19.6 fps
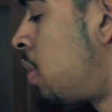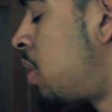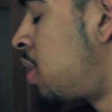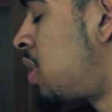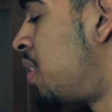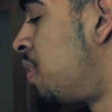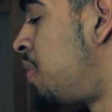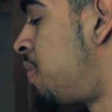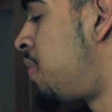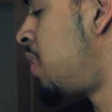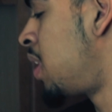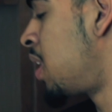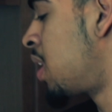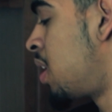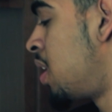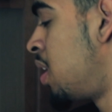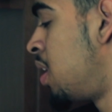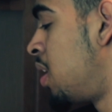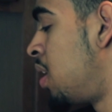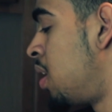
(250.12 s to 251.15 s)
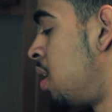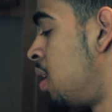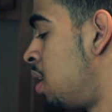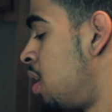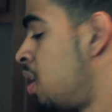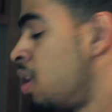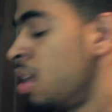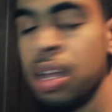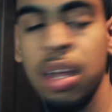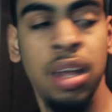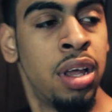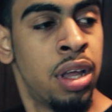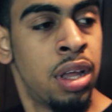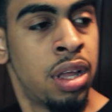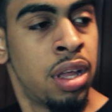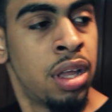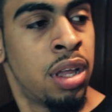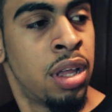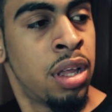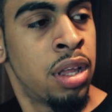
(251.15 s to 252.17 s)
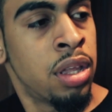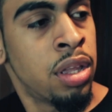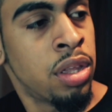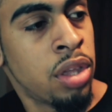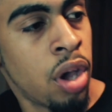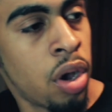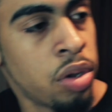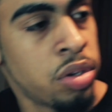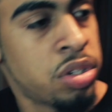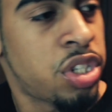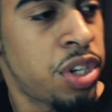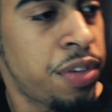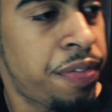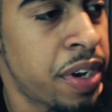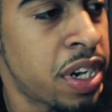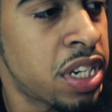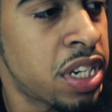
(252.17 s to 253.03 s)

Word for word: What the fuck? Yo, did you